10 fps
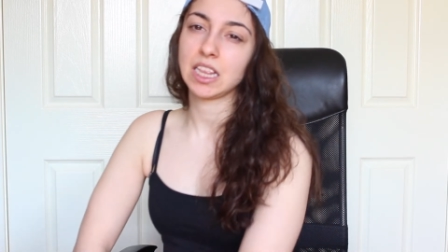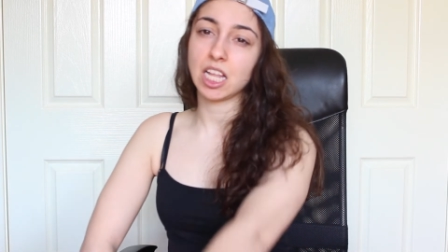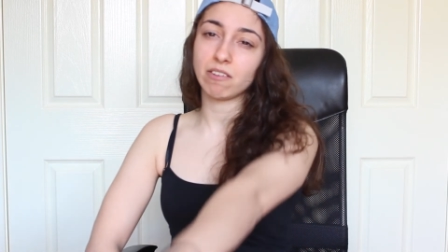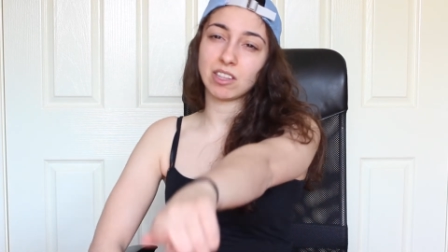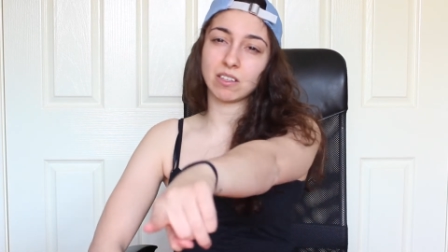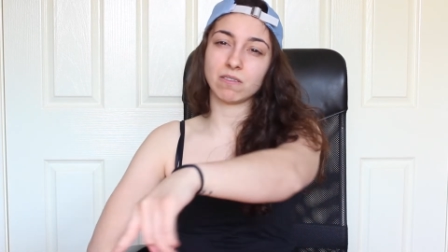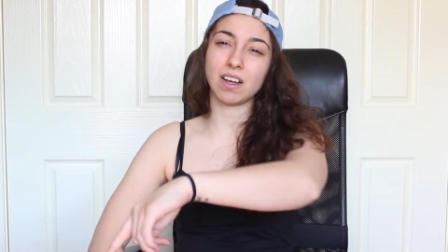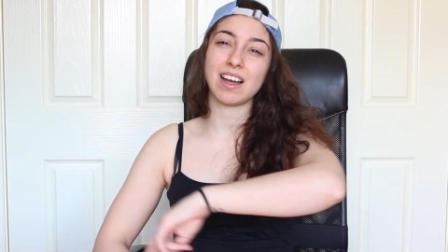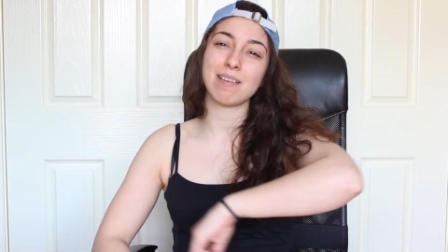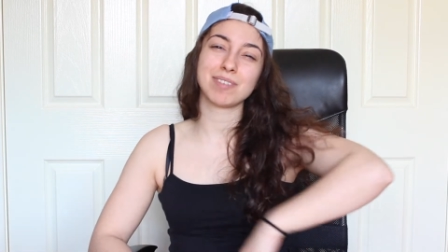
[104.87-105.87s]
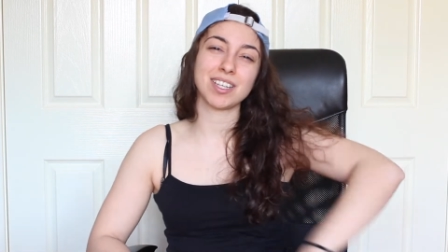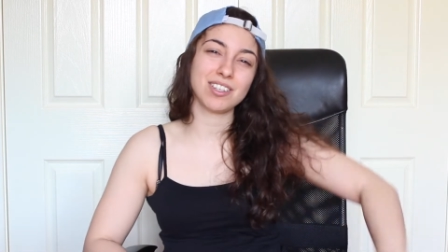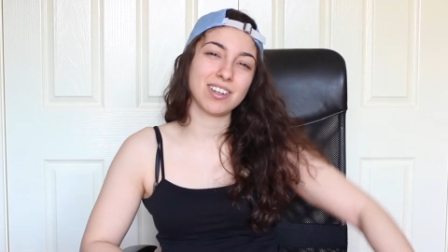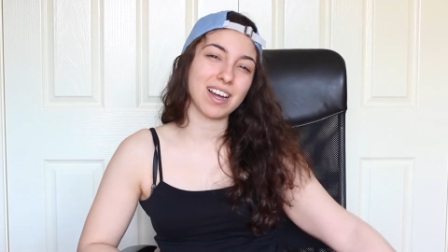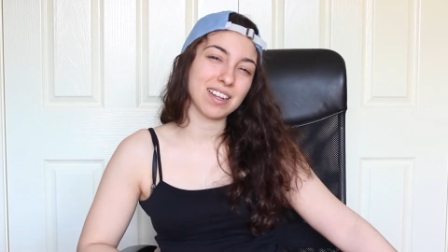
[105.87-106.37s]
loving the vibes that
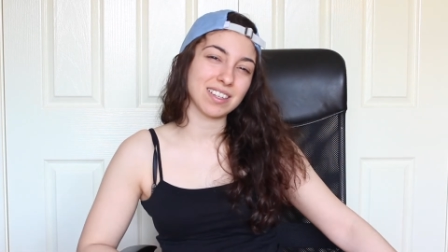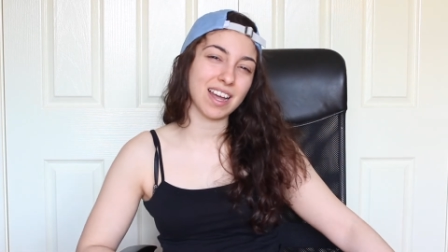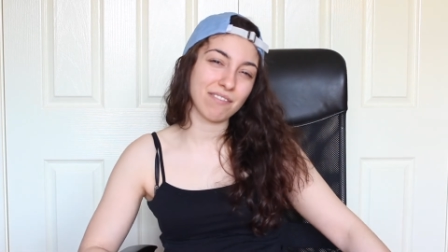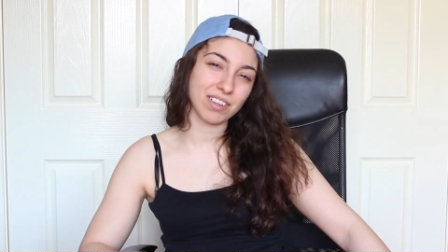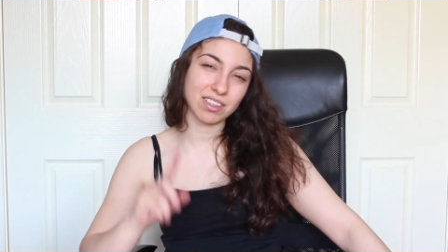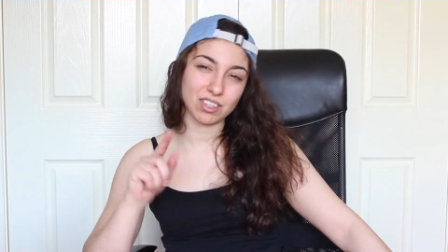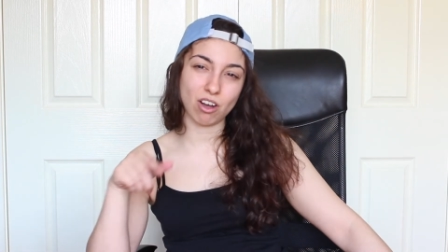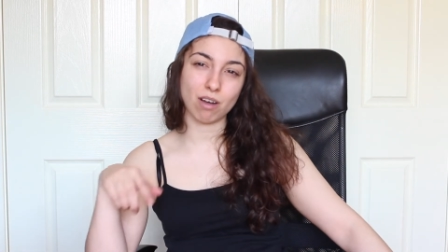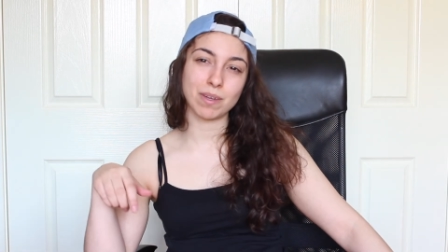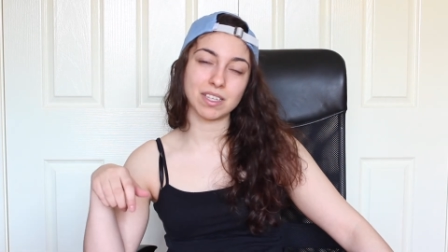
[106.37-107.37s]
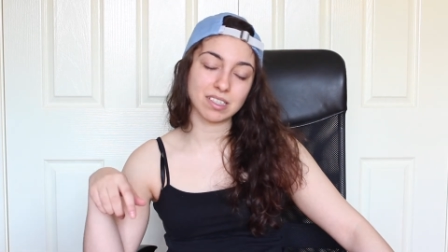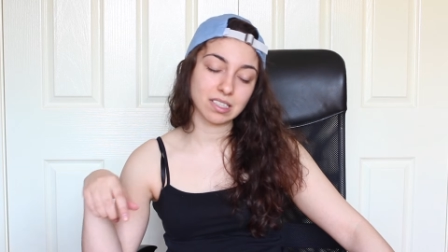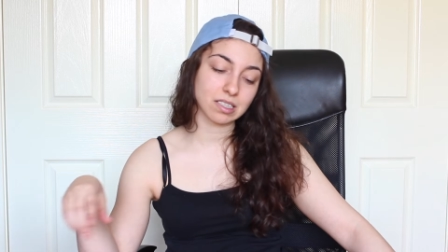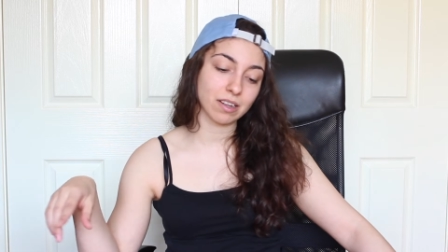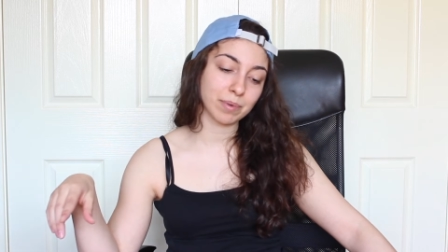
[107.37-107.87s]
you guys are having in the comments
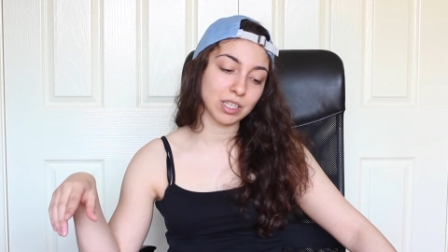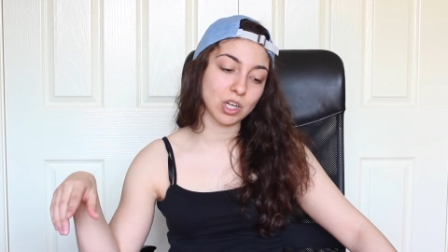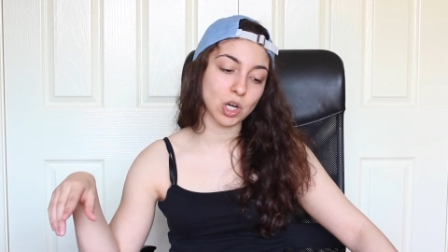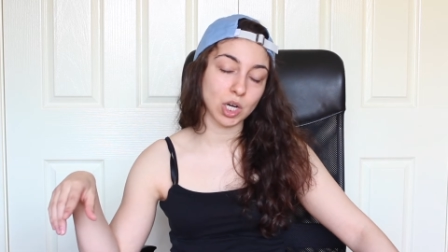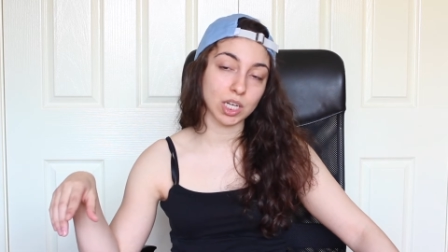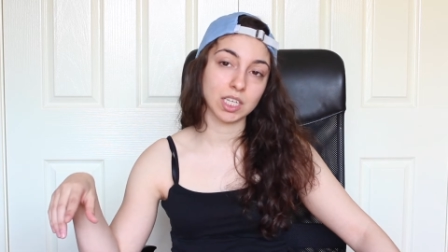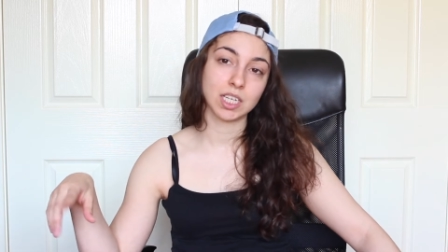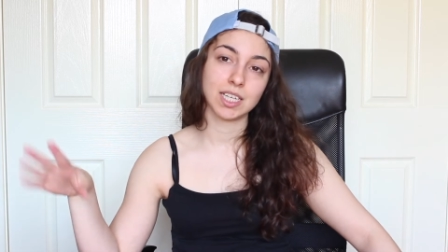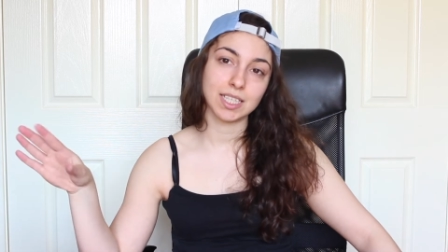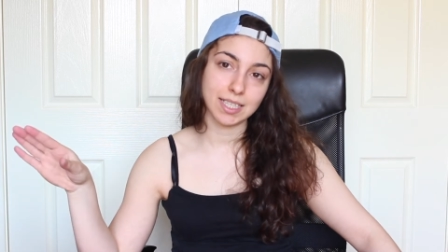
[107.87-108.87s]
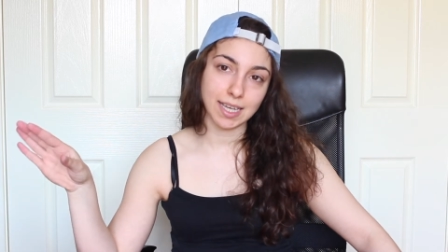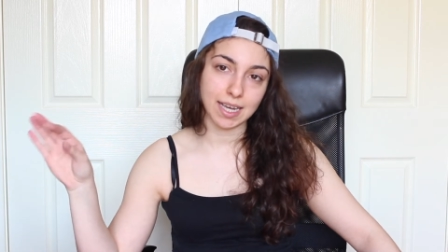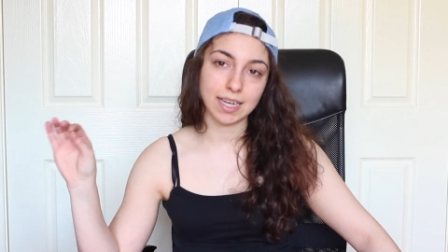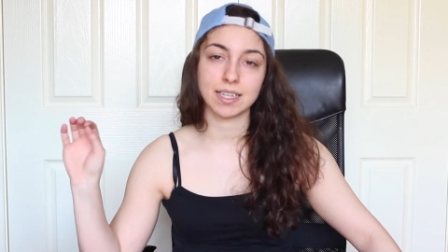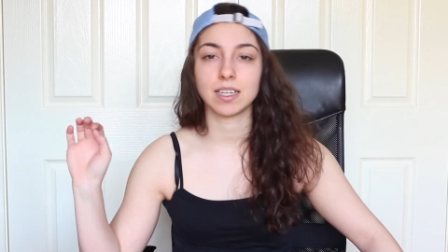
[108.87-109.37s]
since I've been gone.
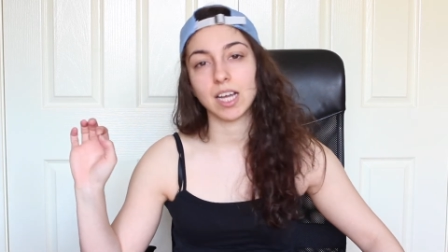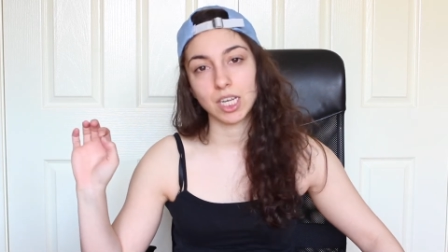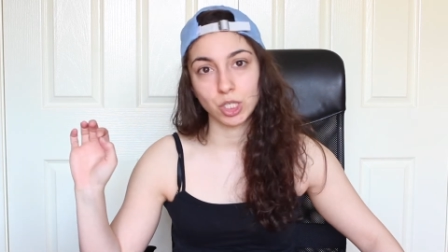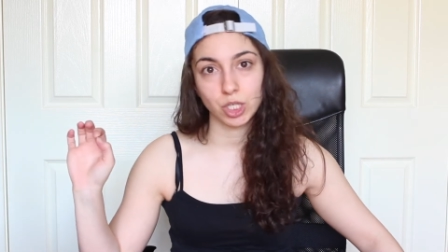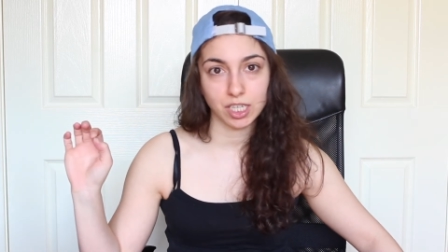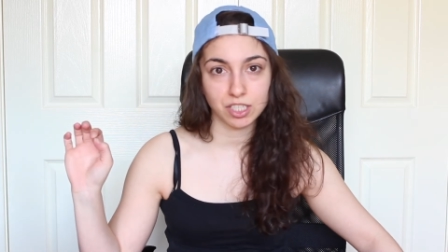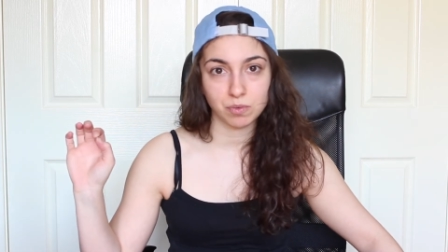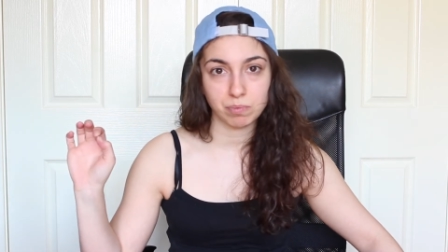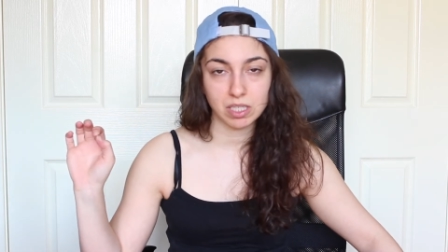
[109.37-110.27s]
Yeah, I knew you guys would